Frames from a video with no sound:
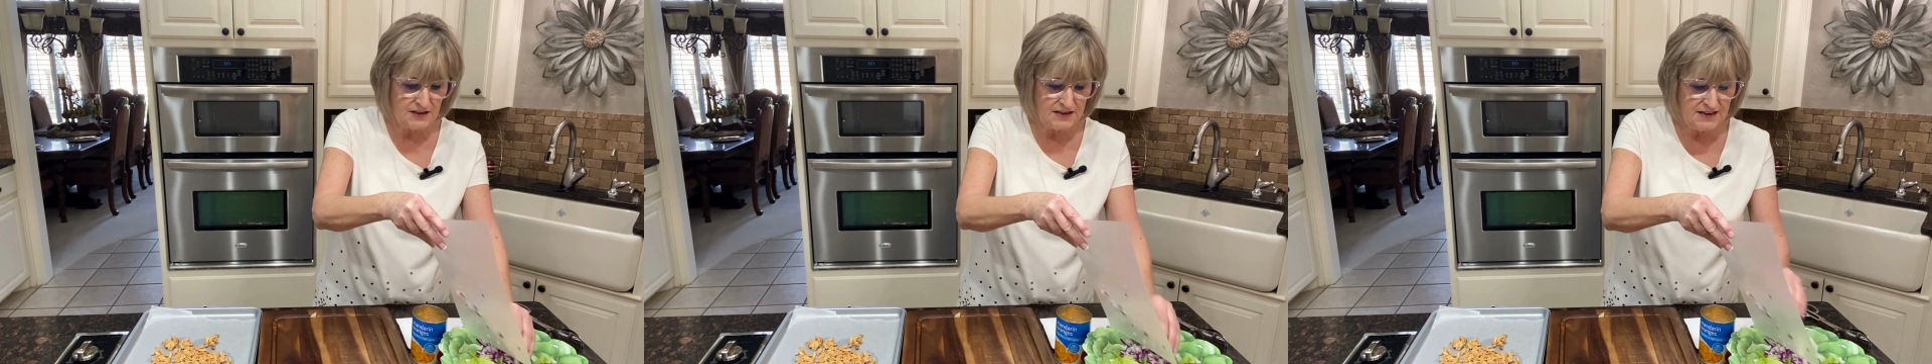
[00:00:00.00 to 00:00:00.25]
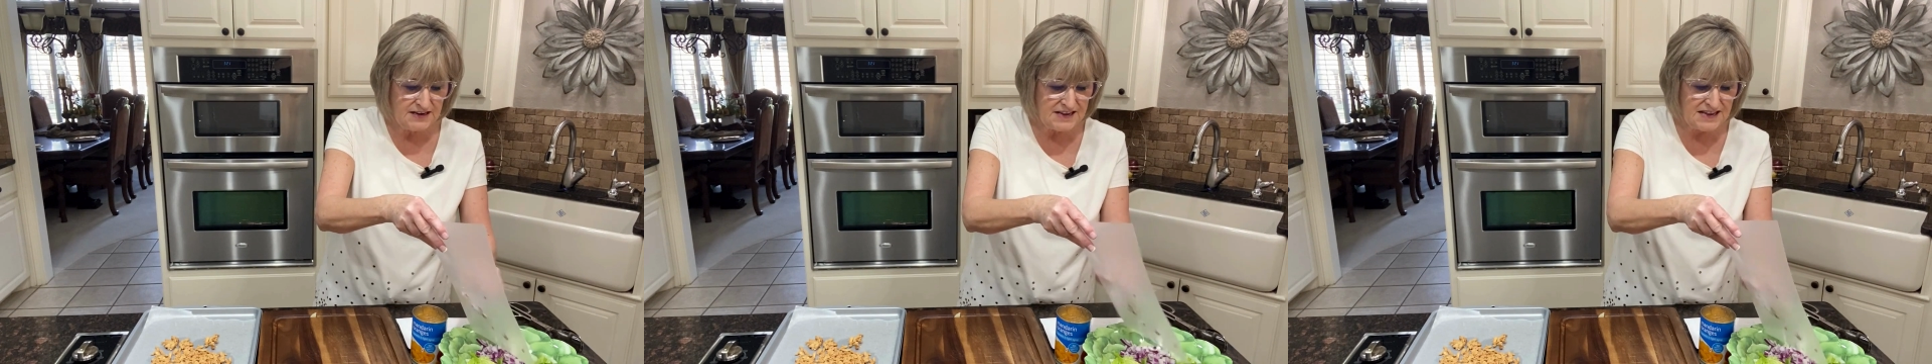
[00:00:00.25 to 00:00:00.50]

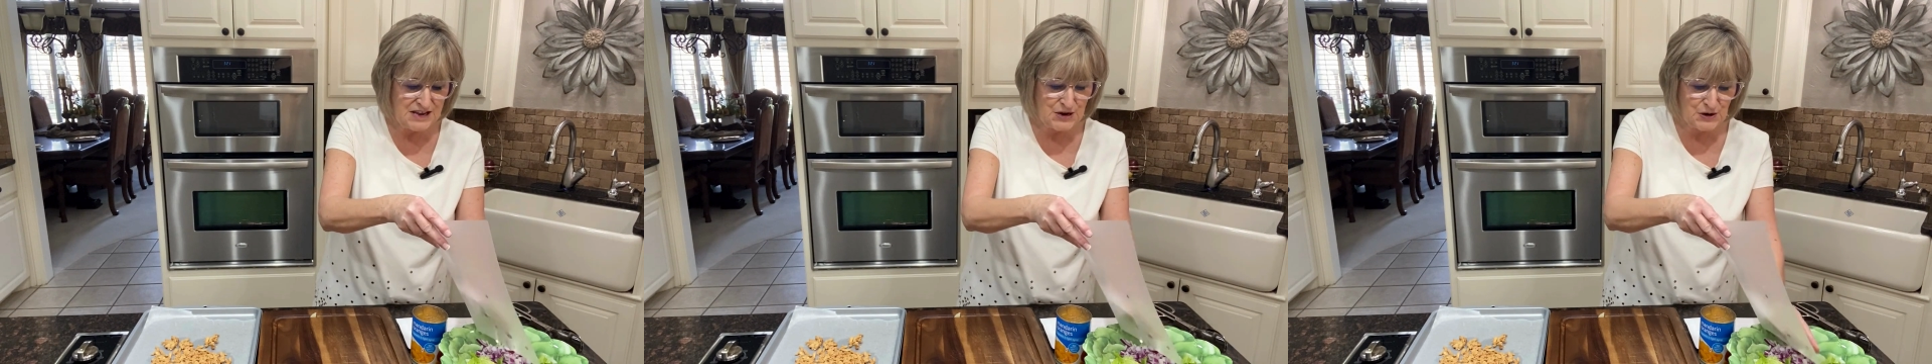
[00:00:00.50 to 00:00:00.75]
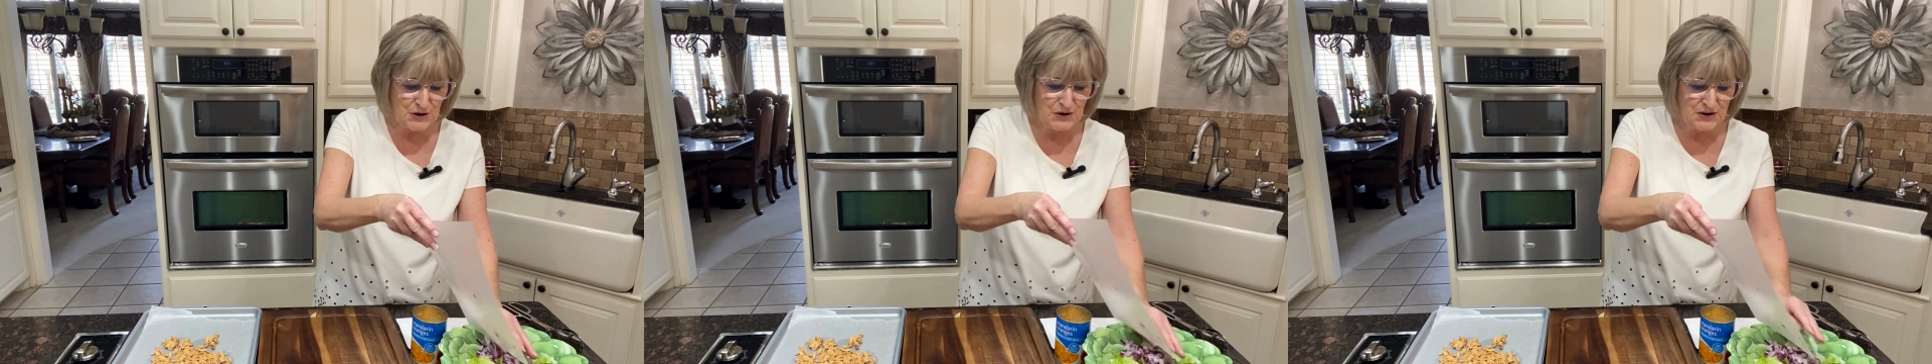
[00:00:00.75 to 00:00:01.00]
in
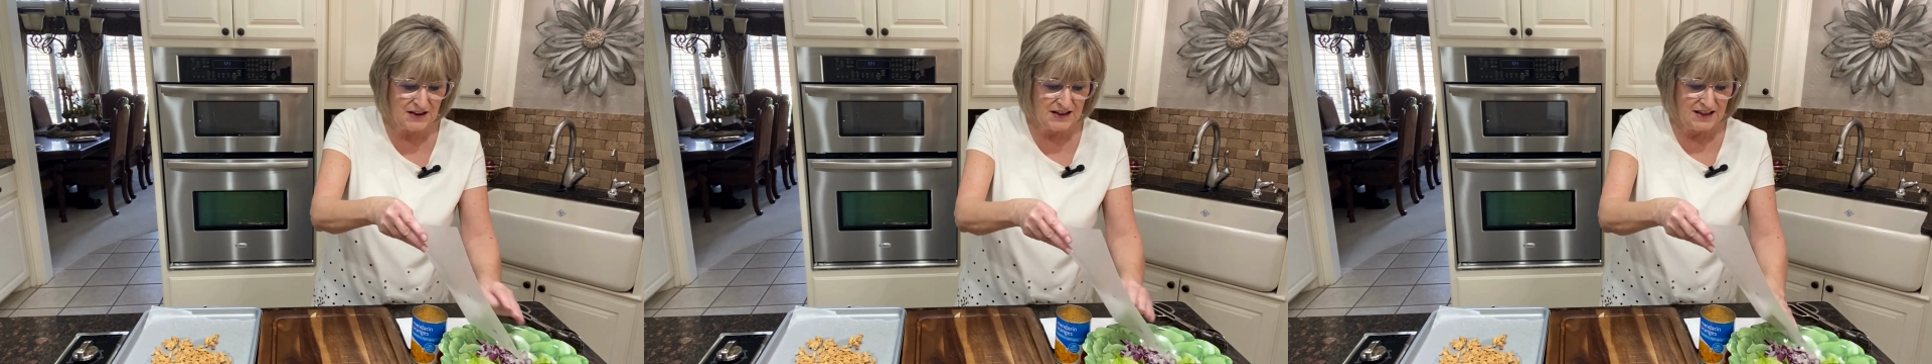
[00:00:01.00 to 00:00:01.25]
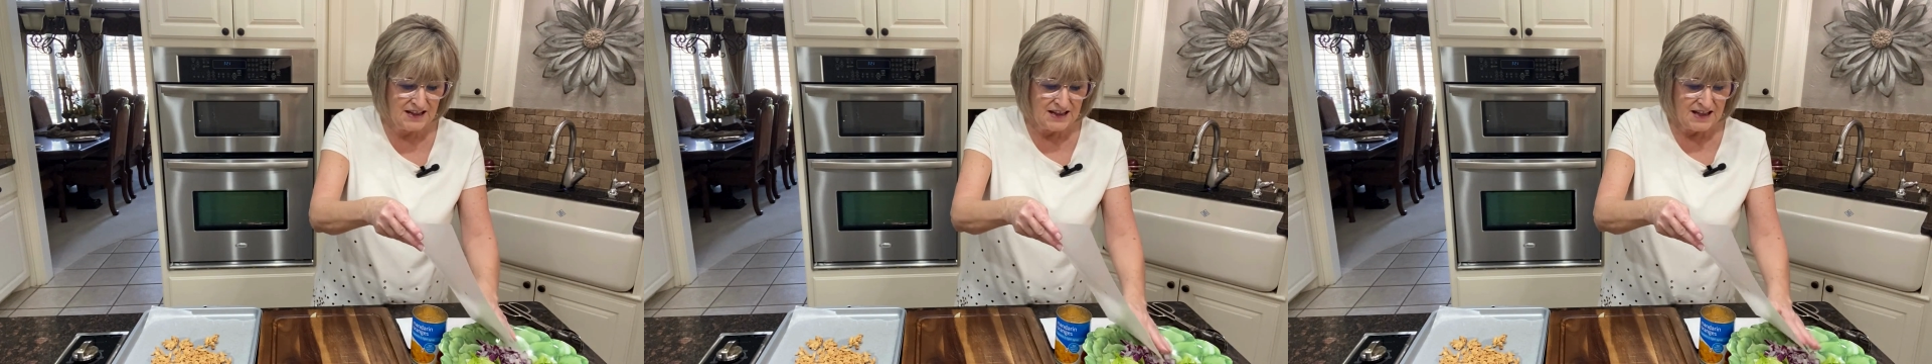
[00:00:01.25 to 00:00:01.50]
here.
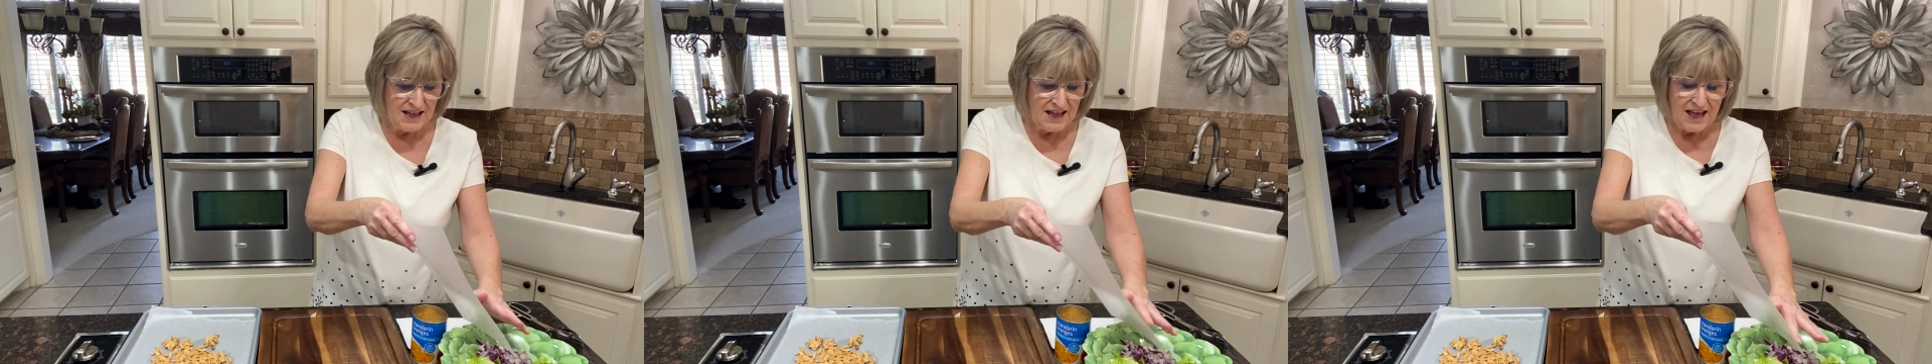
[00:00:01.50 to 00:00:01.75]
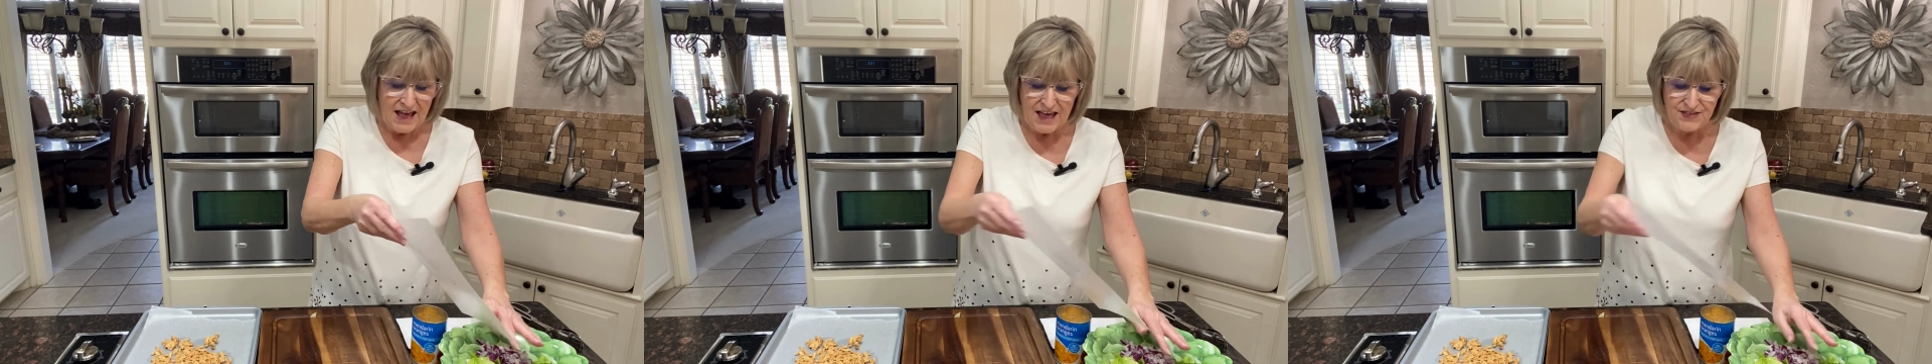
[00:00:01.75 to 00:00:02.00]

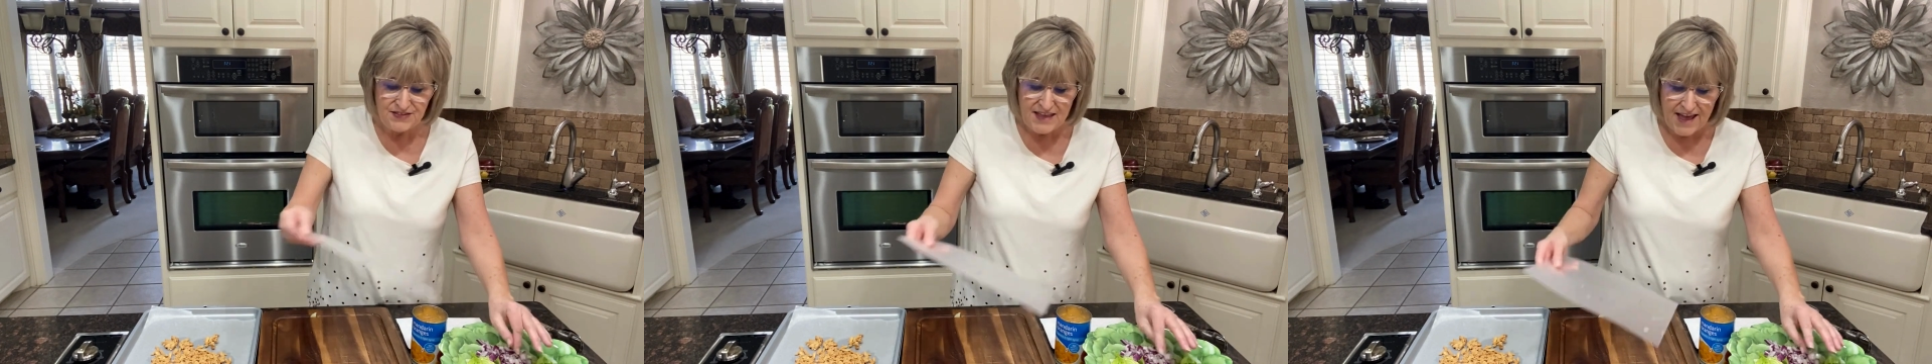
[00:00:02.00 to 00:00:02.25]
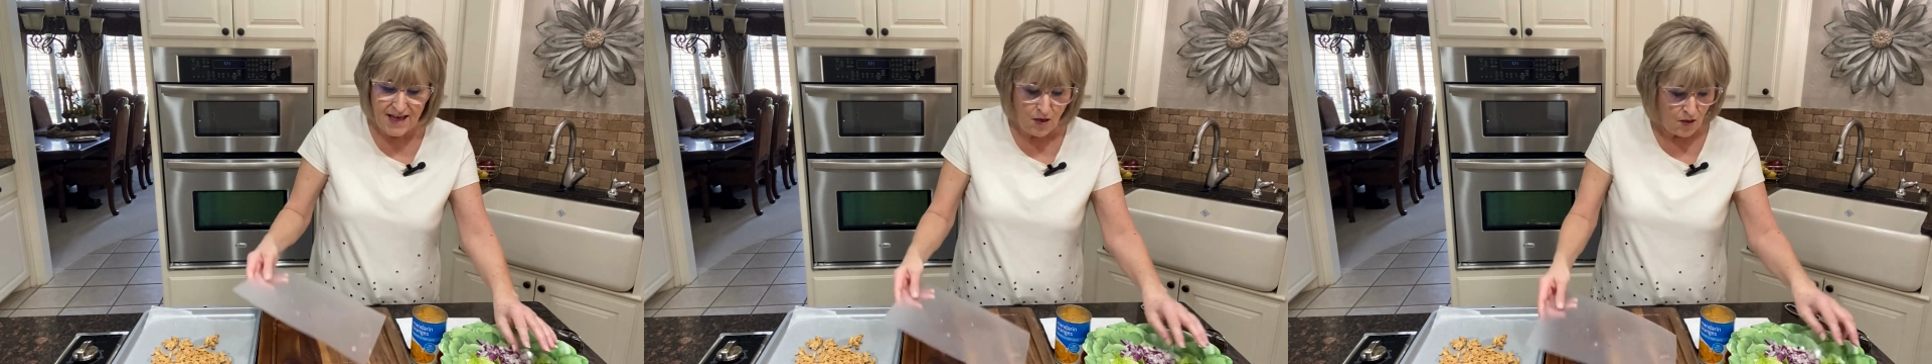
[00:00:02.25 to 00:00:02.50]
And
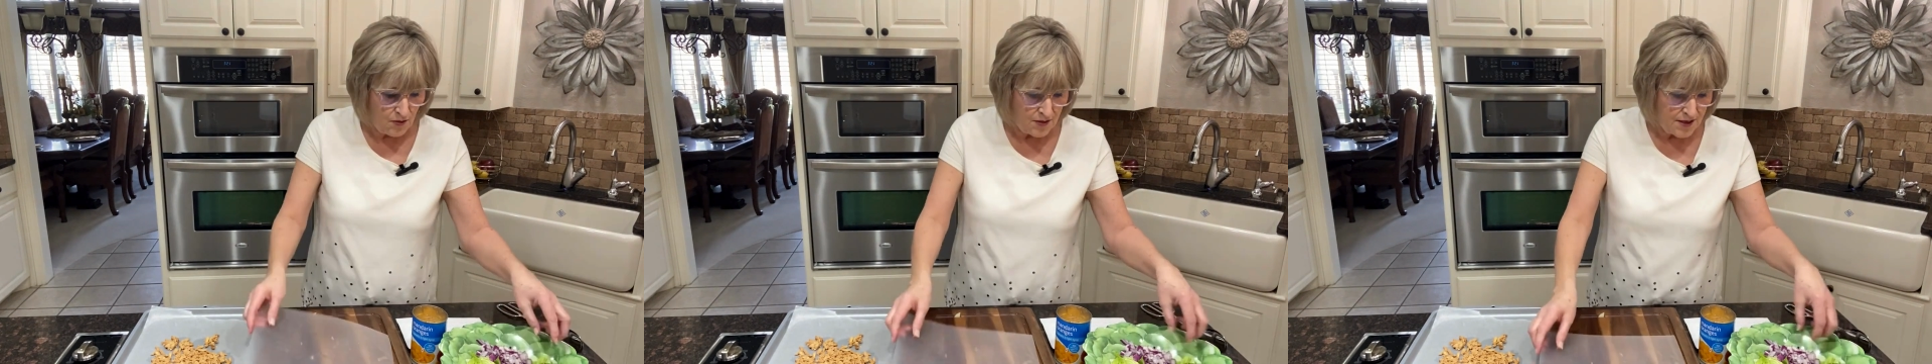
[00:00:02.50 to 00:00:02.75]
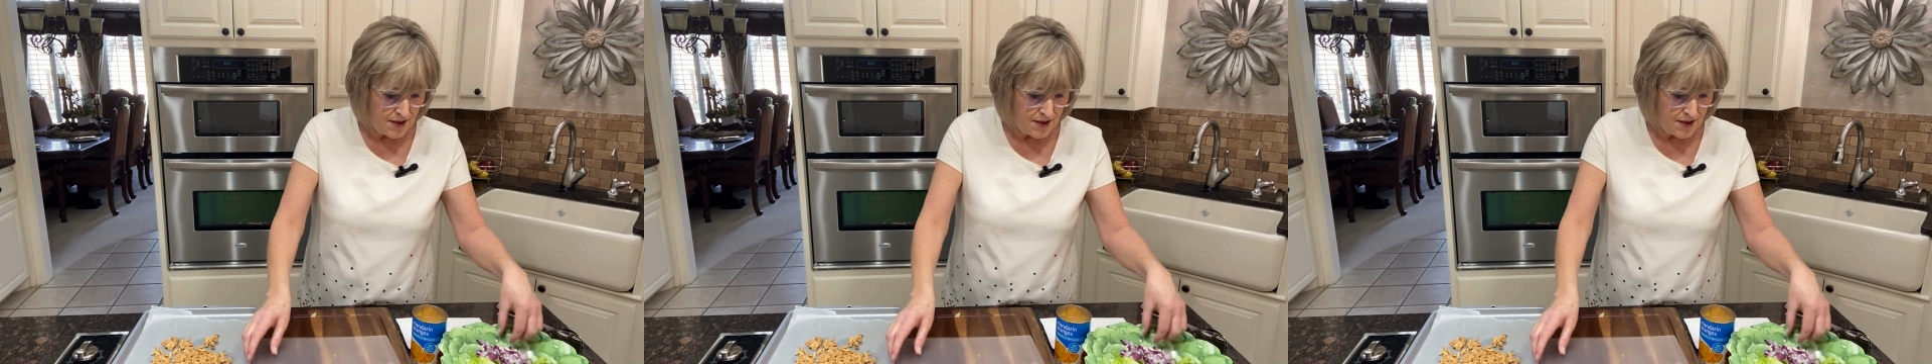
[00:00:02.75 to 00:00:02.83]
now